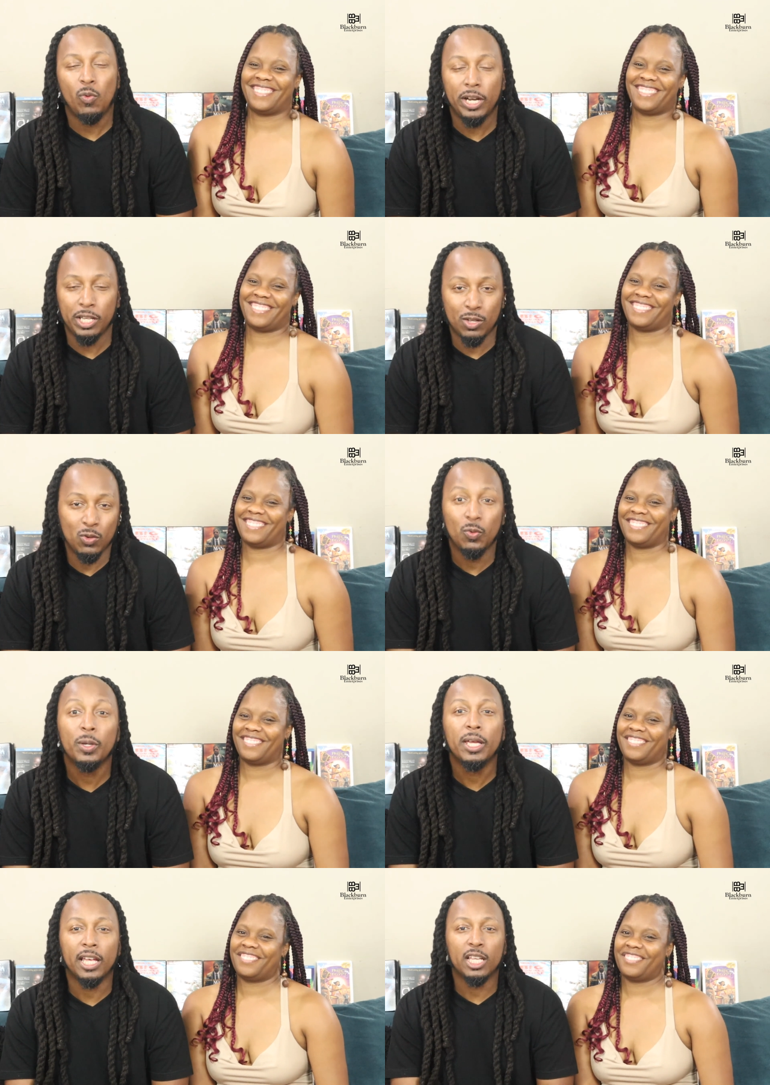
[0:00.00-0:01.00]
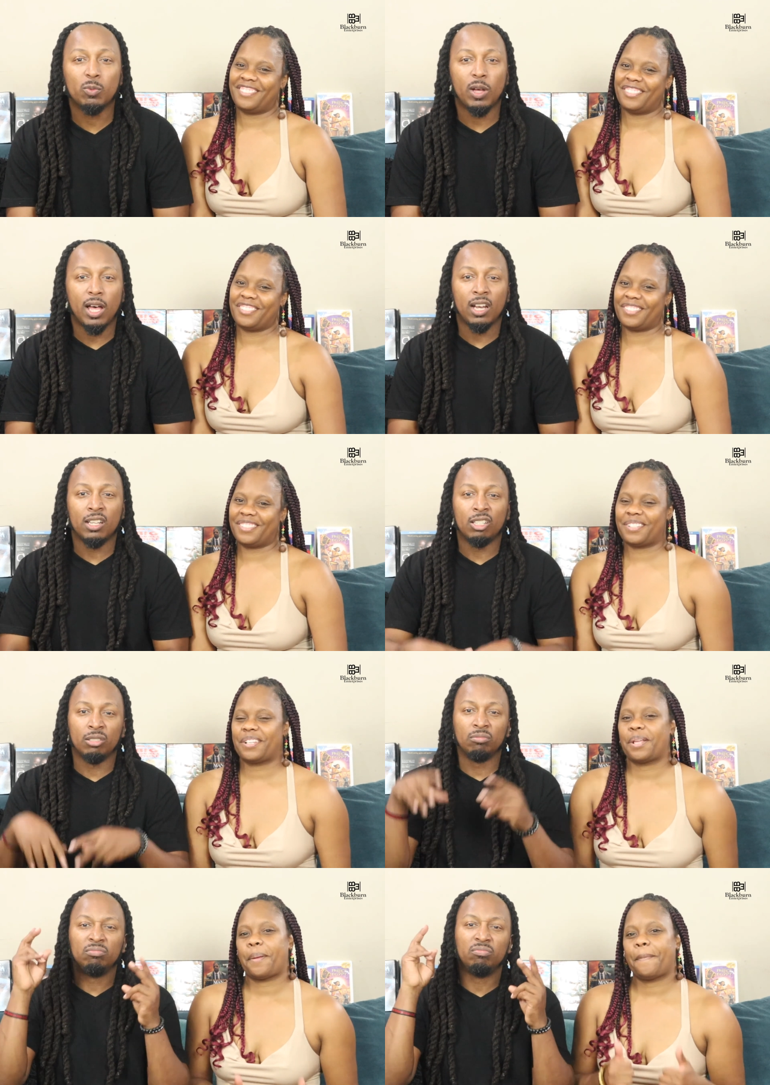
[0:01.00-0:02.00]
Speaker 1: one of you, and I guess we'll holler at you.
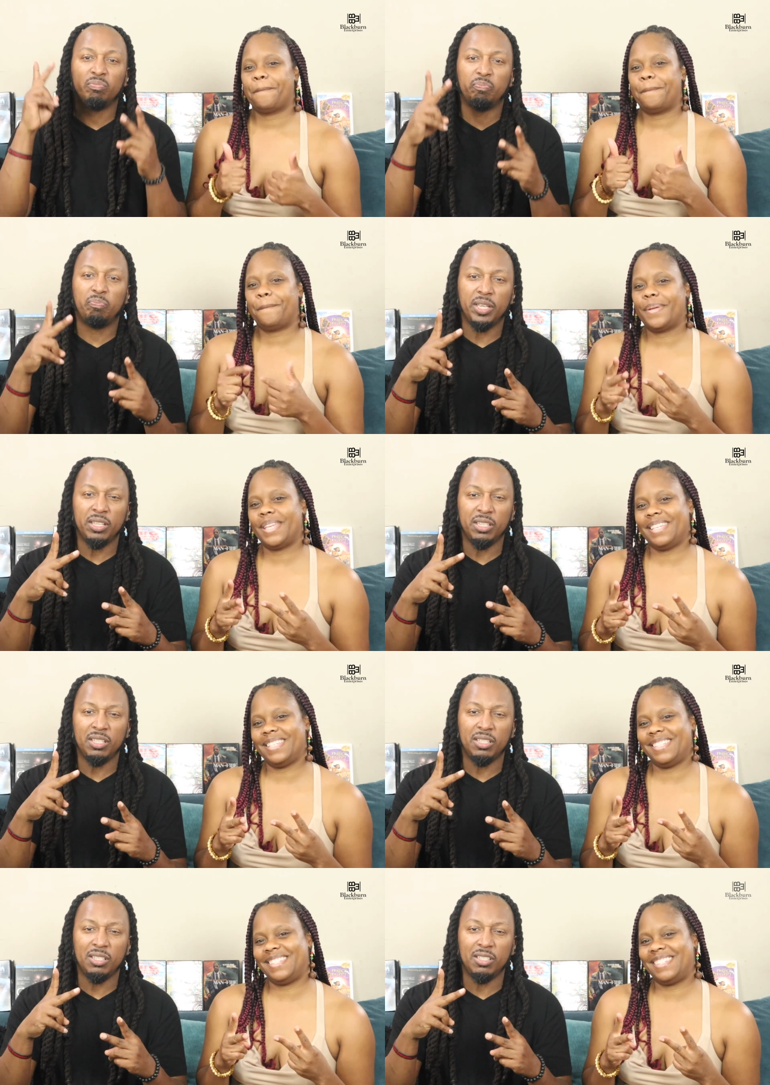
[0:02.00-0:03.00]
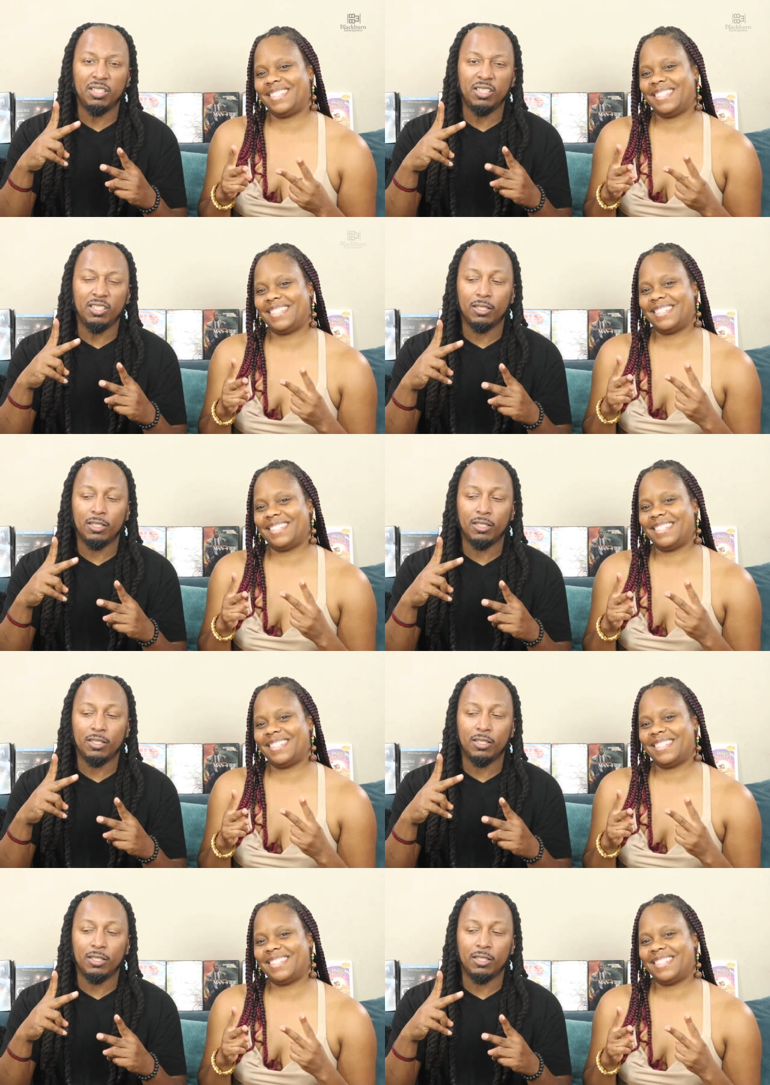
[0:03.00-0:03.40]
Peace. Peace.